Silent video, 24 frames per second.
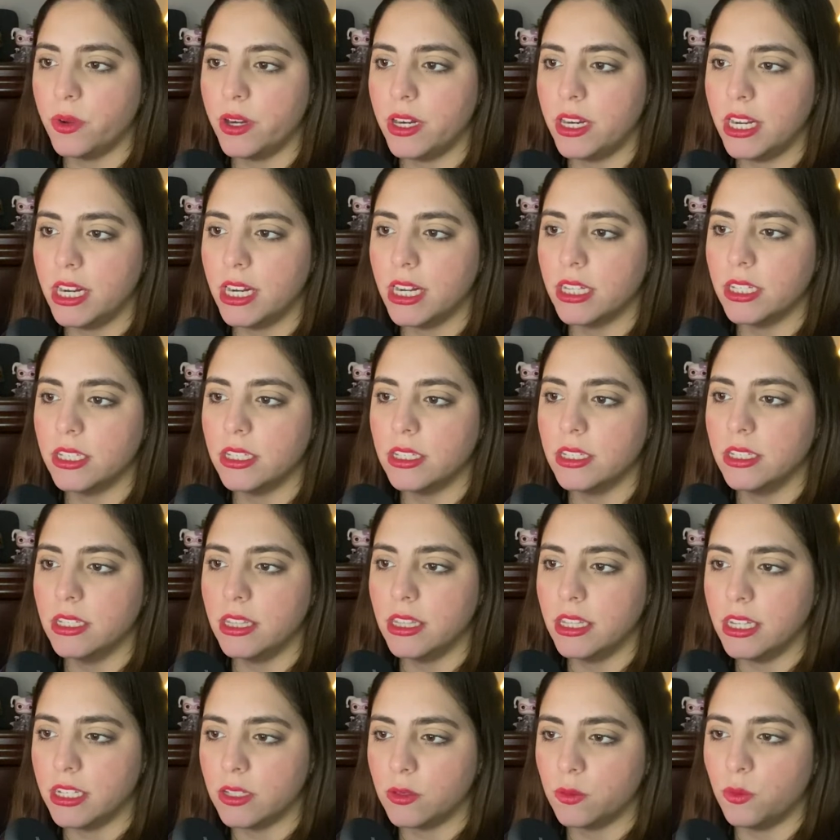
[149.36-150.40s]
we needed
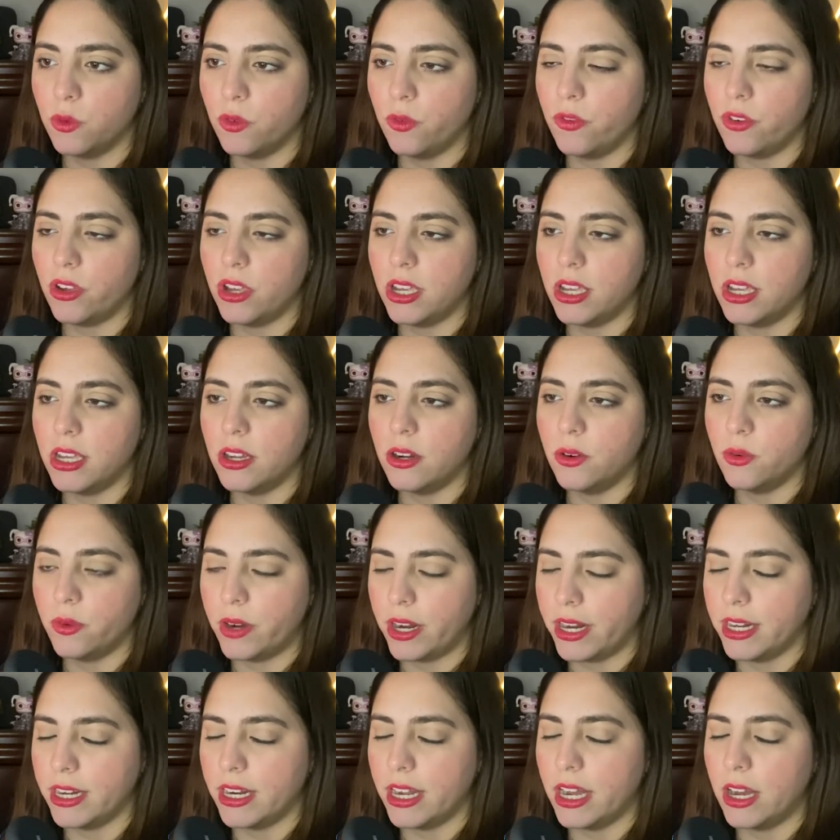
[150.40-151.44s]
this movie
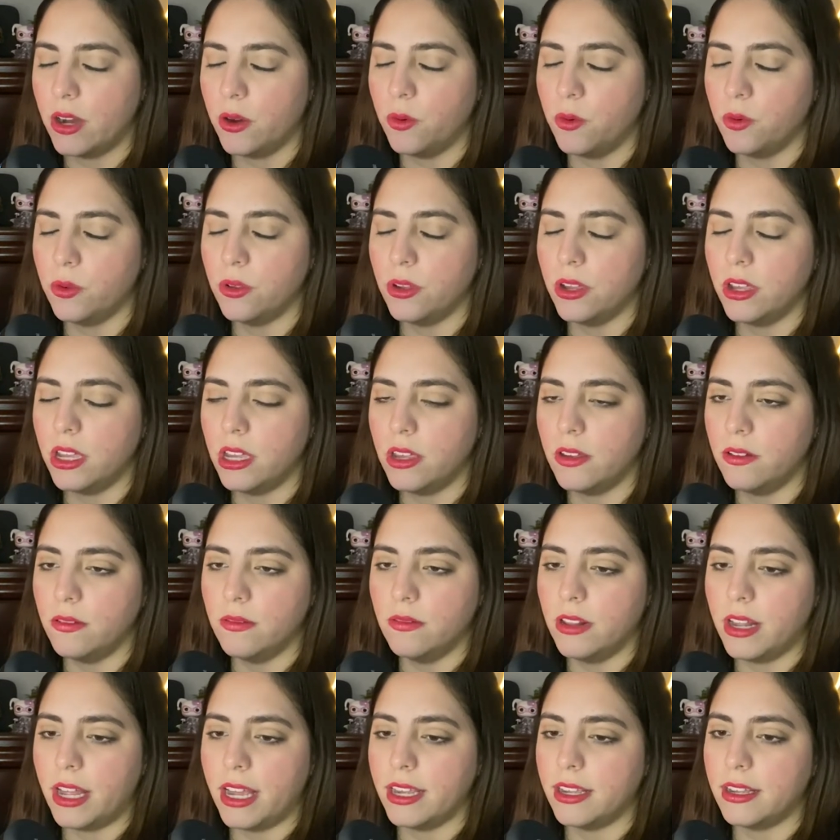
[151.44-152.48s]
right now
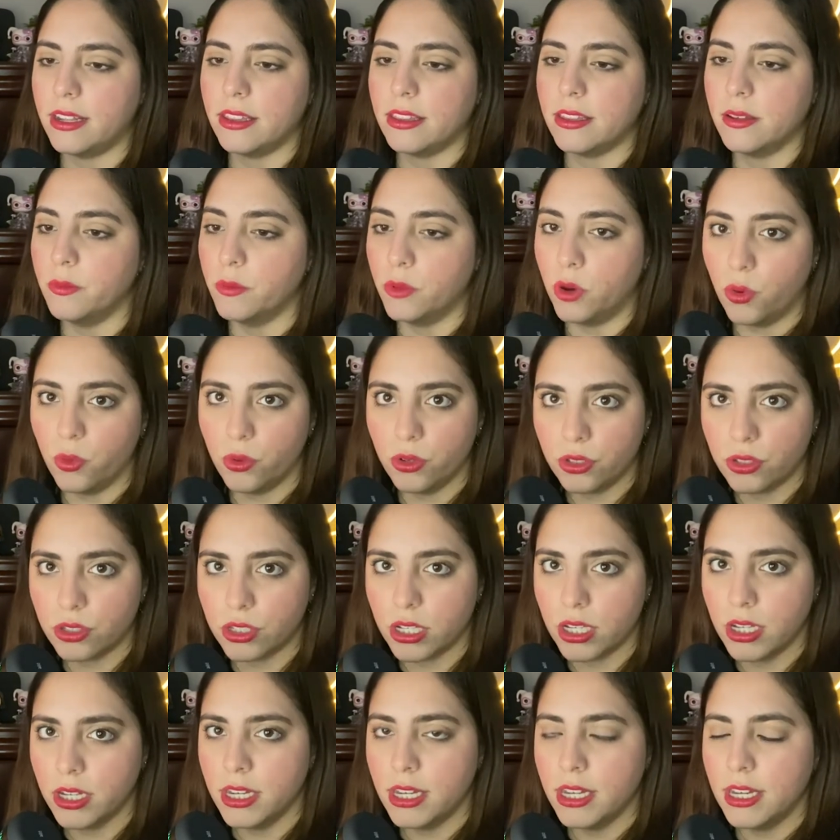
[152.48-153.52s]
like the
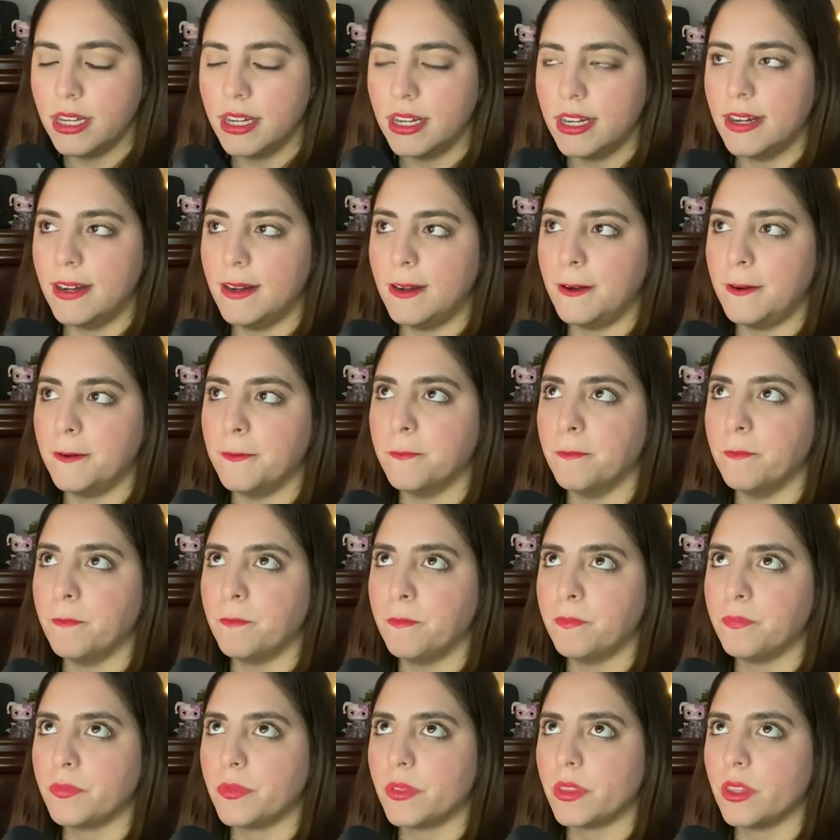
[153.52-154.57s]
most.
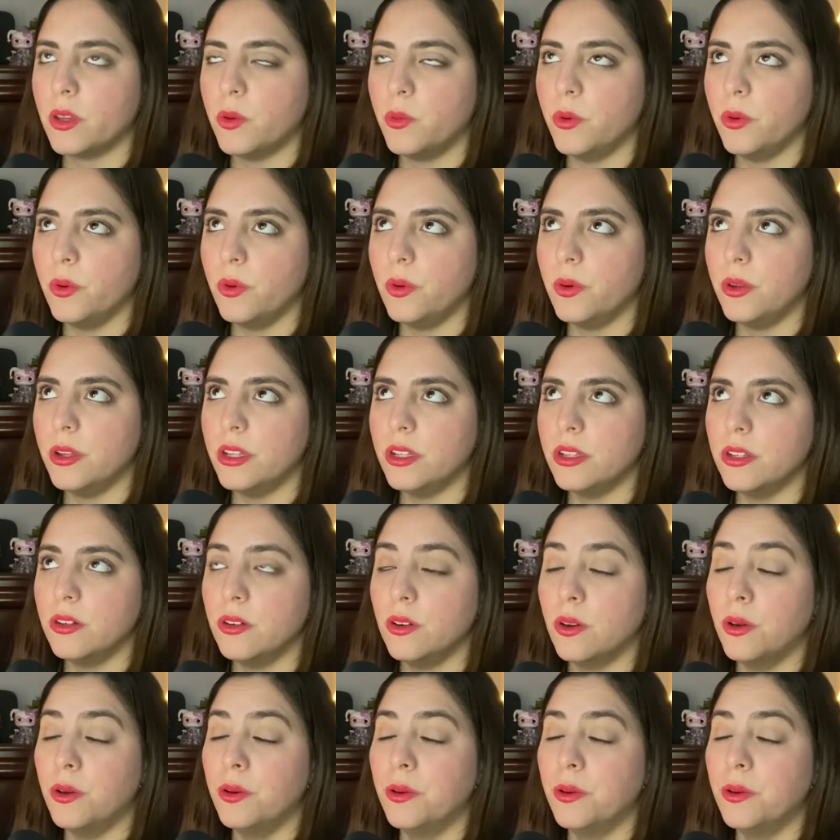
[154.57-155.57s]
Um, you know,